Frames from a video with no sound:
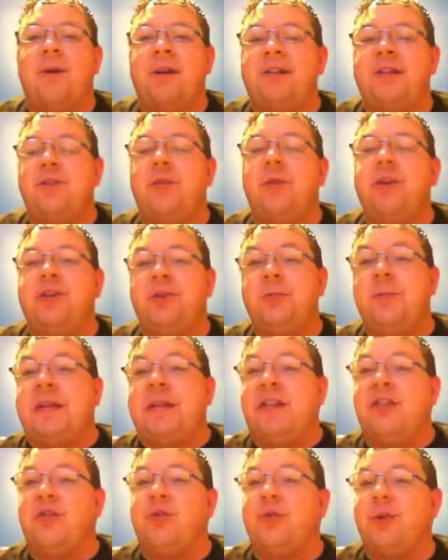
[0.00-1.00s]
it's going to be
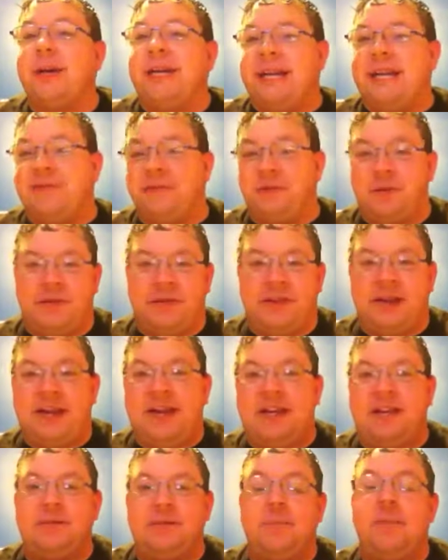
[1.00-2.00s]
three different things,